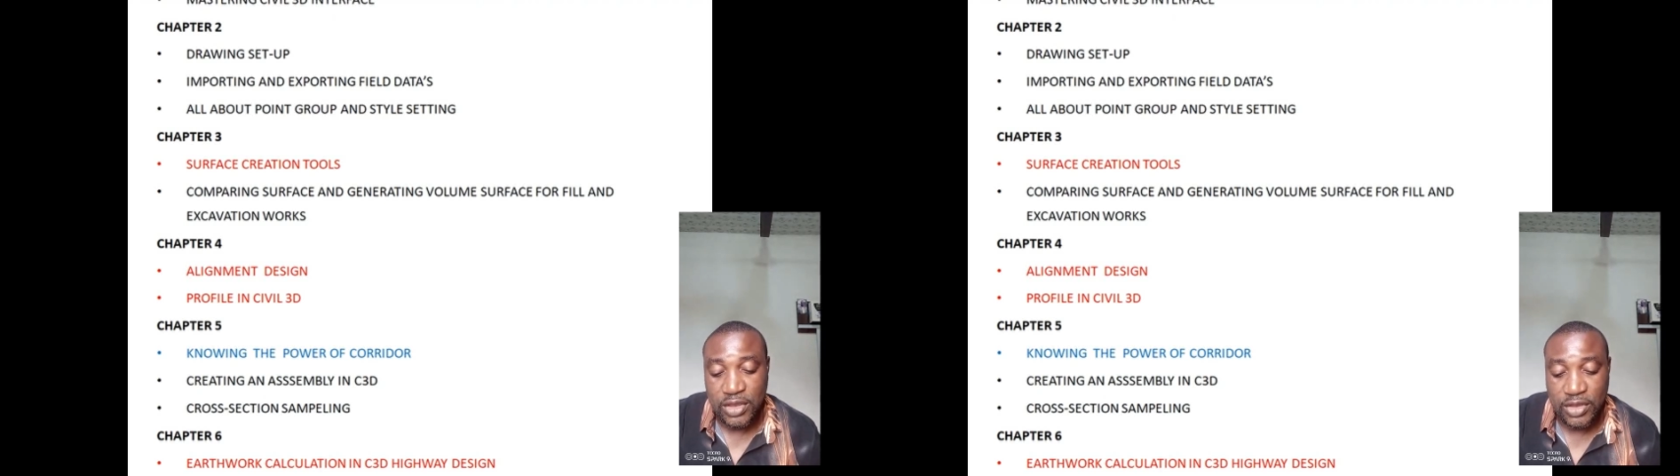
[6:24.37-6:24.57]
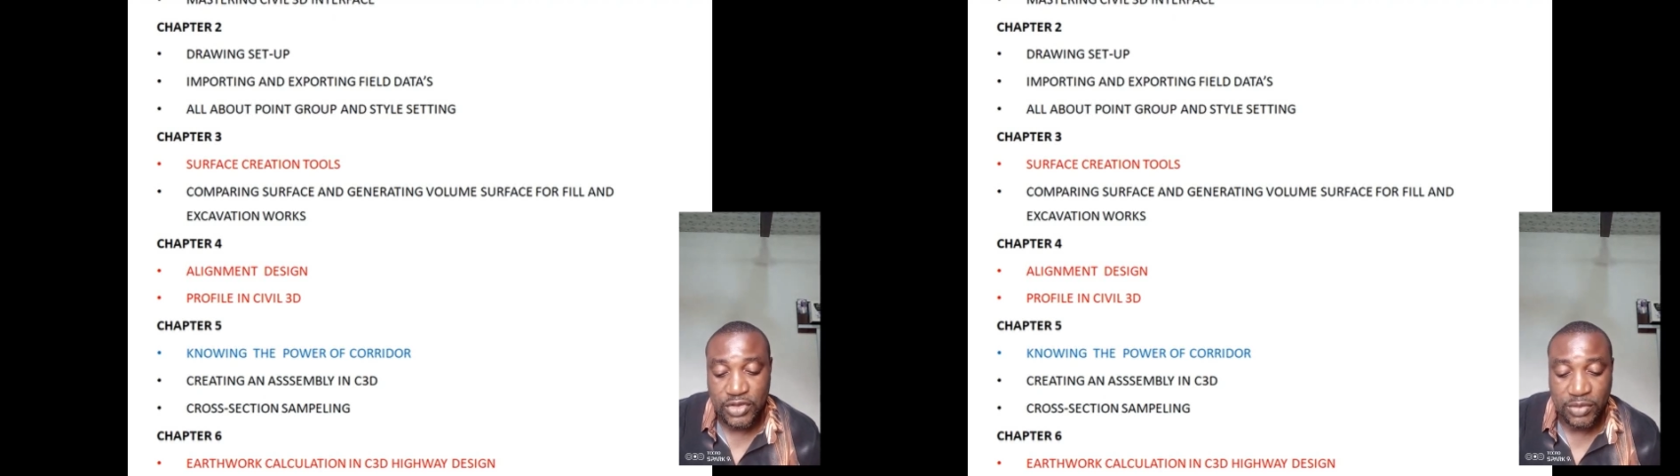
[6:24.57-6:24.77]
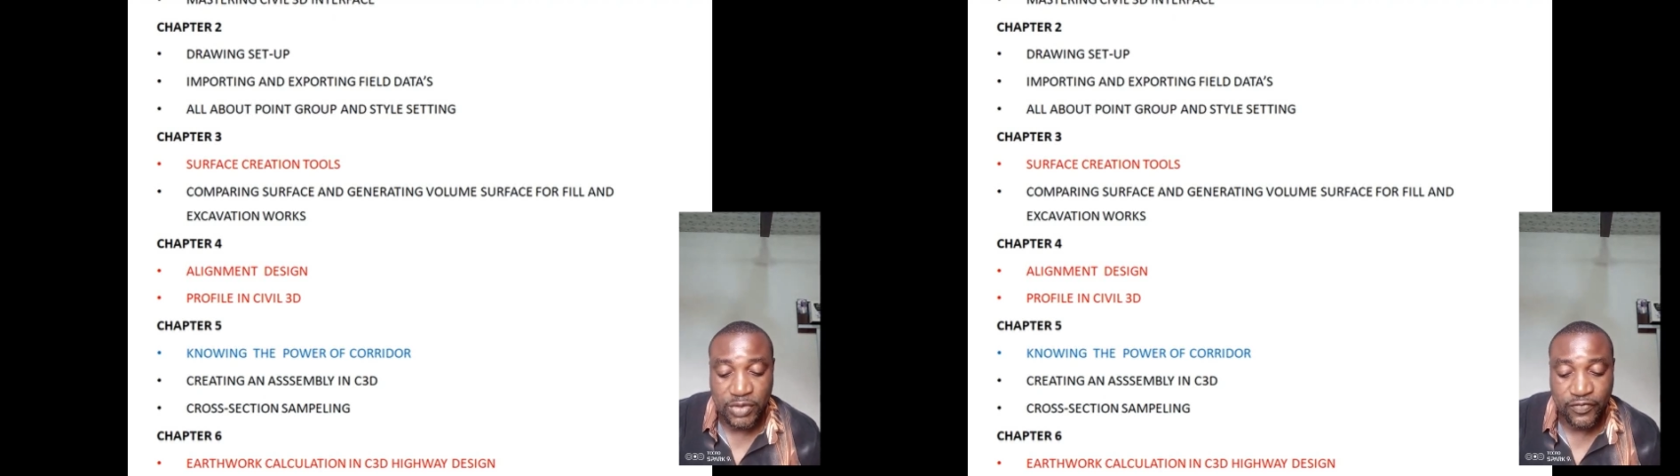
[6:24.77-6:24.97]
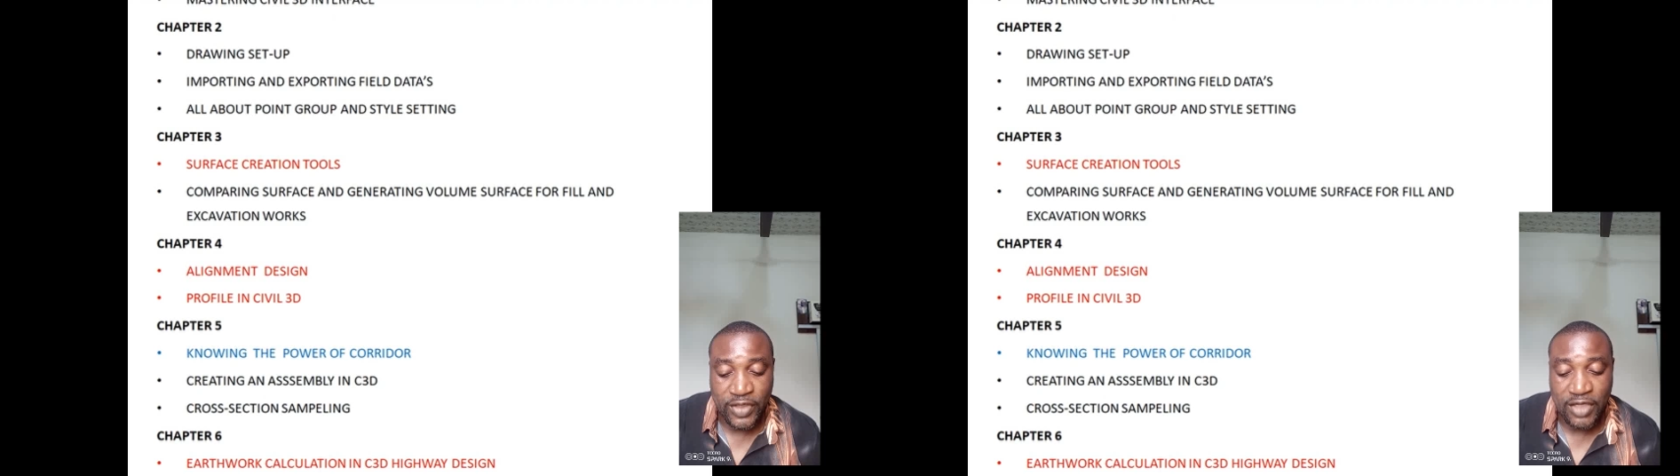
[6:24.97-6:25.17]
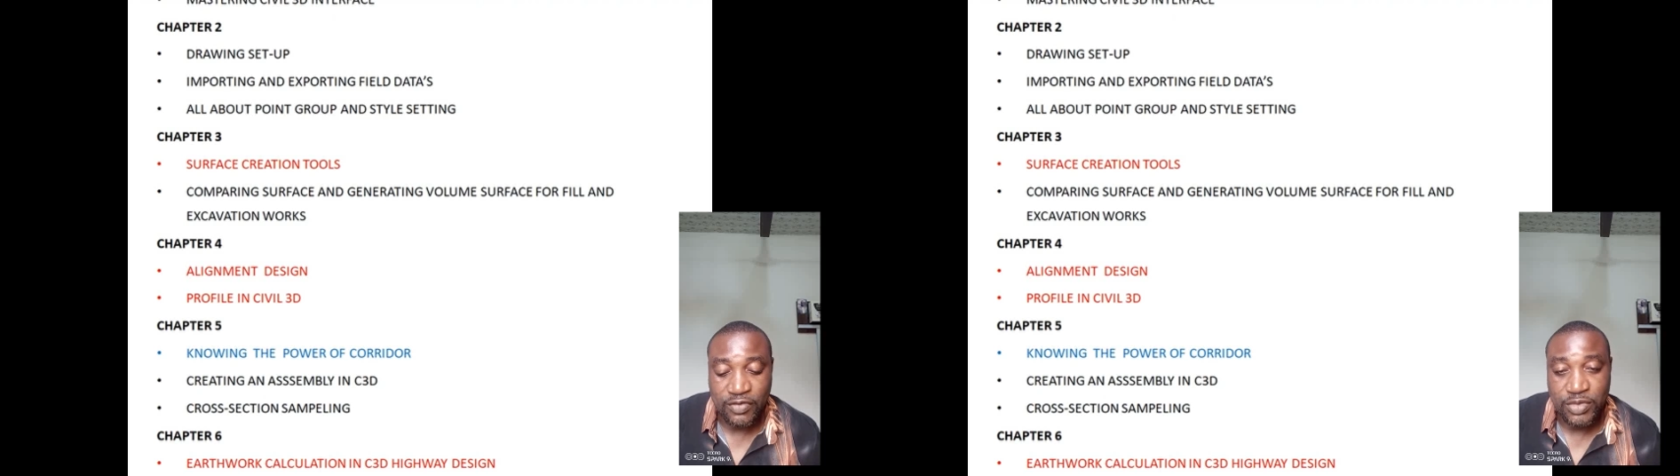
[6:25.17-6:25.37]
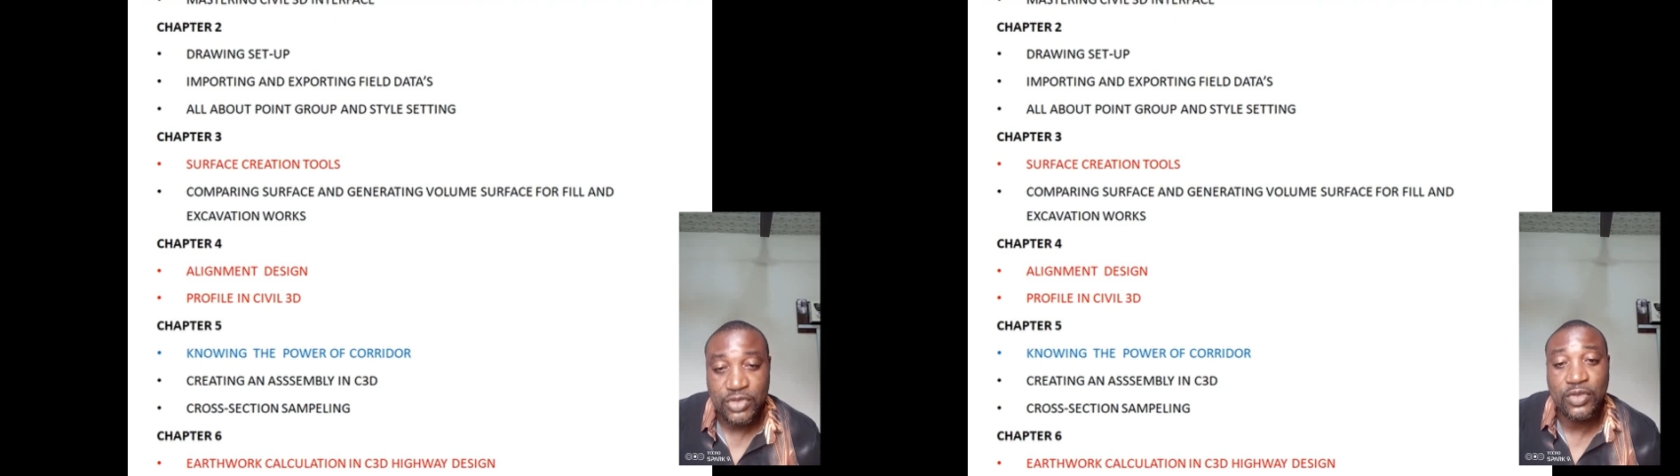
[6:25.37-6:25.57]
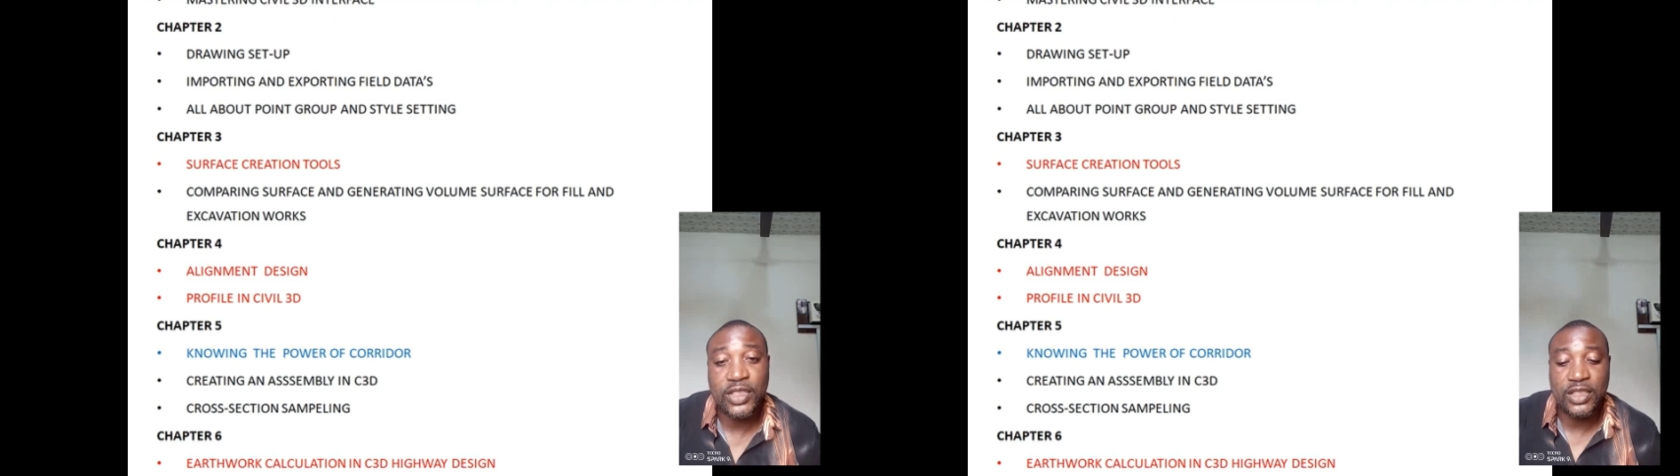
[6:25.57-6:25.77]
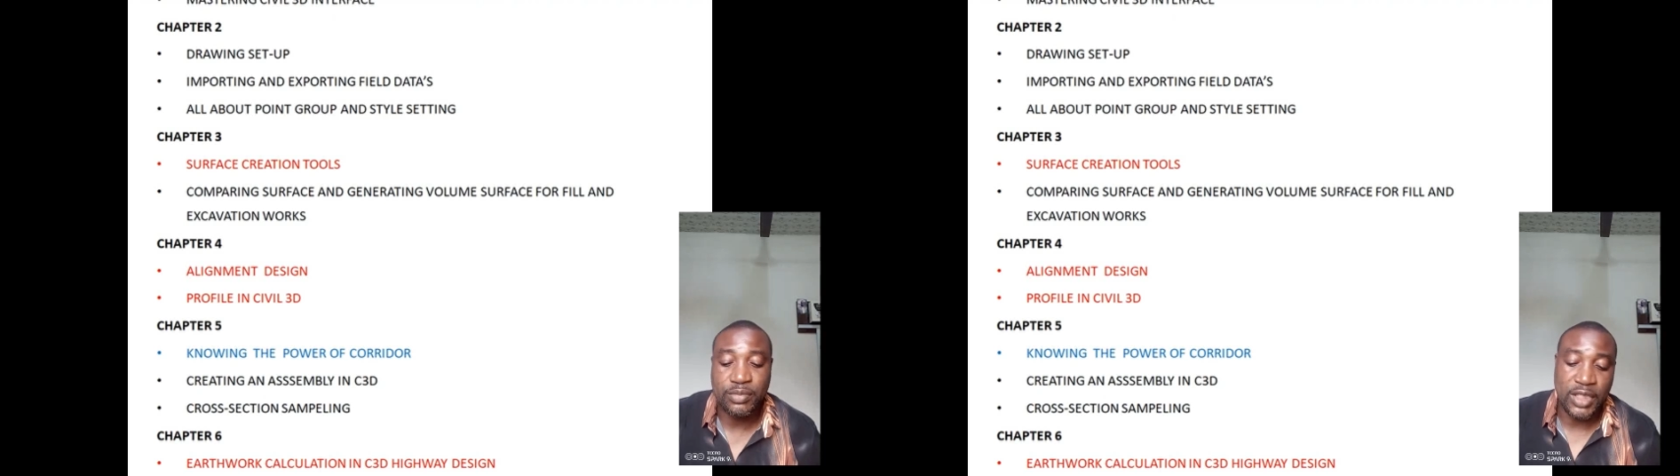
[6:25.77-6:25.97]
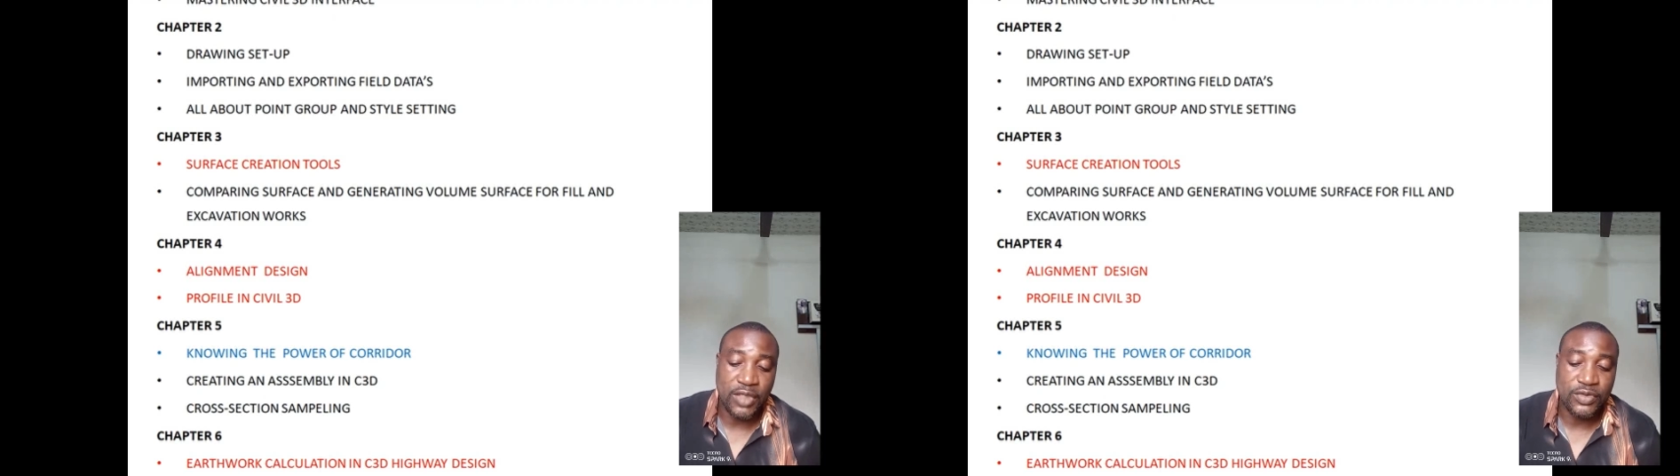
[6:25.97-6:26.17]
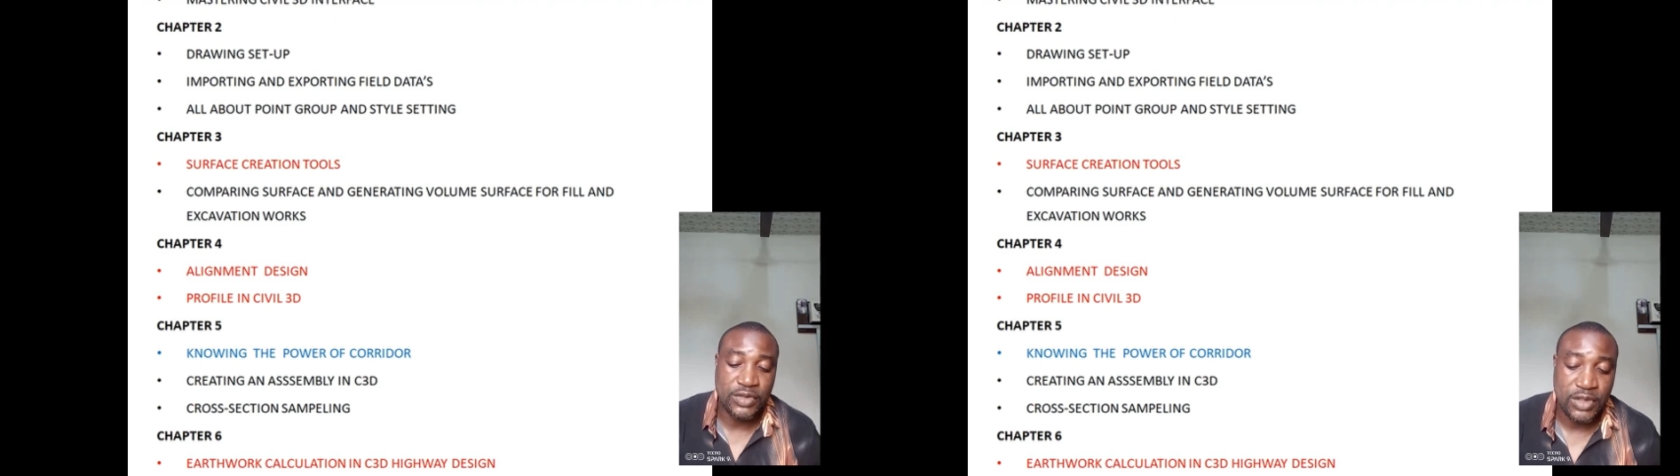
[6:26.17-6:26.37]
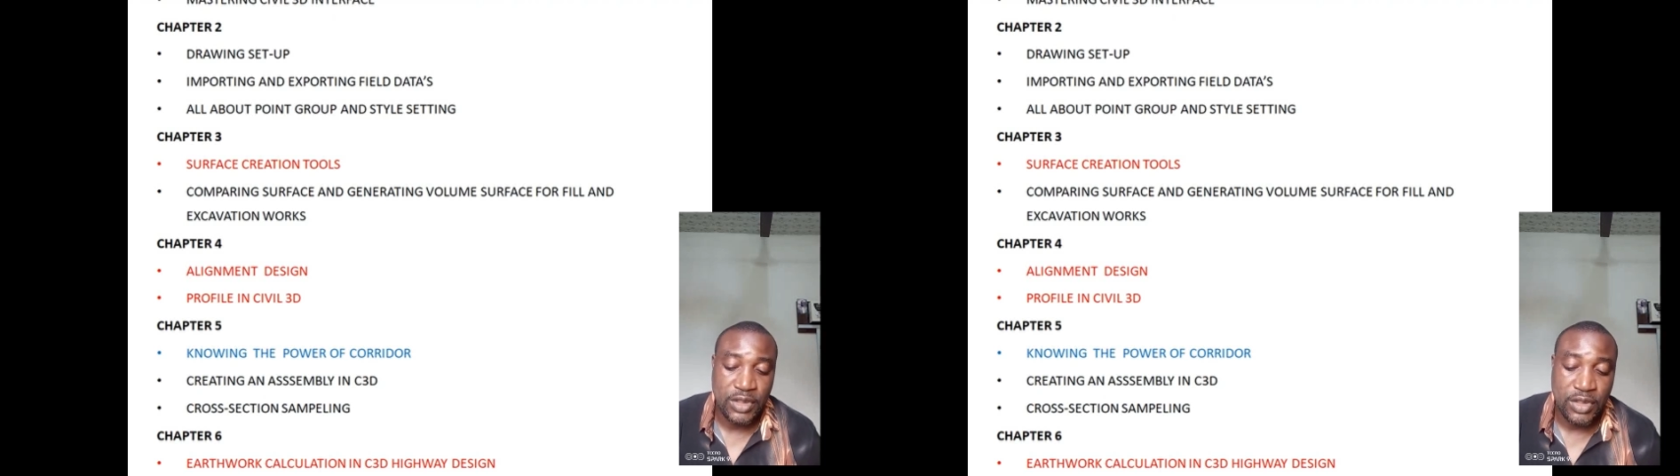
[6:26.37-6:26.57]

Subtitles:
and chapter 5 will be talking about